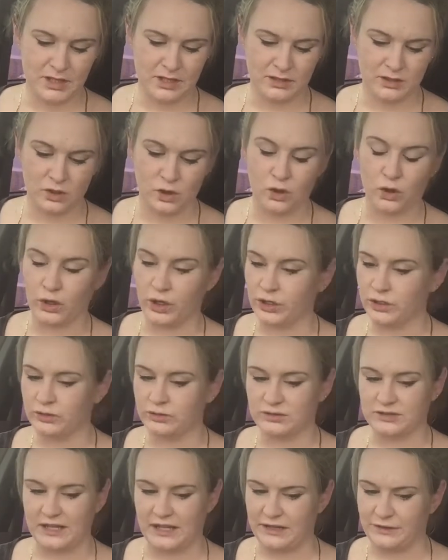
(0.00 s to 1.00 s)
The
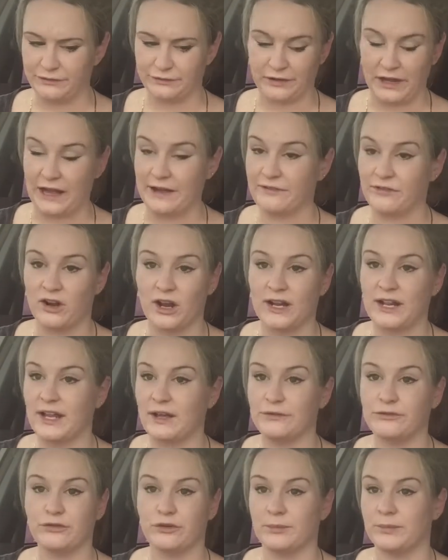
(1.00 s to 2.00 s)
coils, like the flavor I
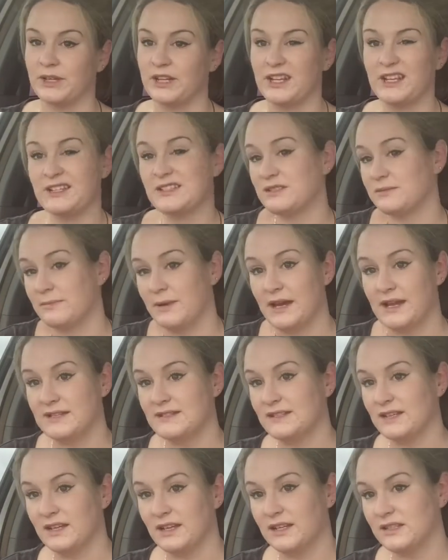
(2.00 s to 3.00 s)
get from it, it's
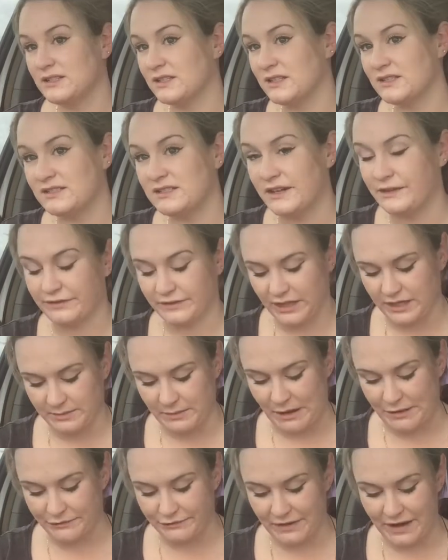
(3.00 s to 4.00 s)
amazing. It's definitely
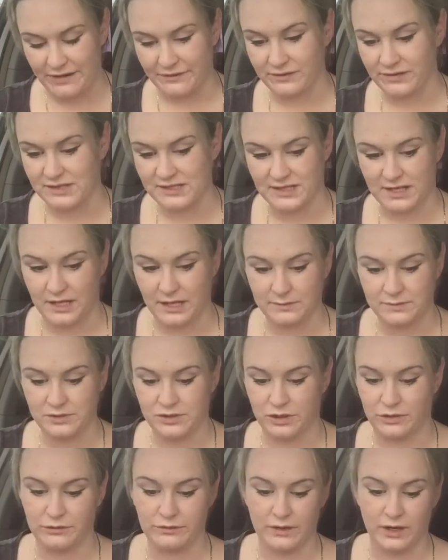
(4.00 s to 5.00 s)
my favorite setup
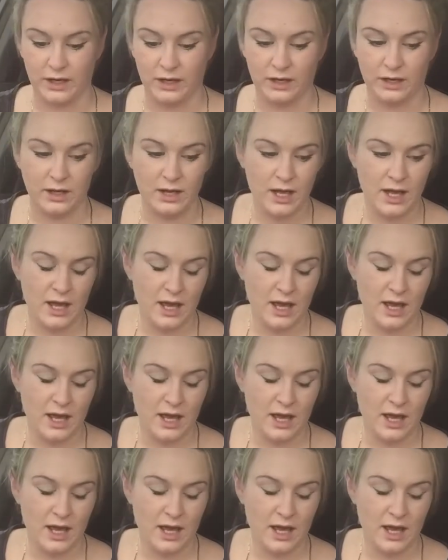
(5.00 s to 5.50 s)
so far.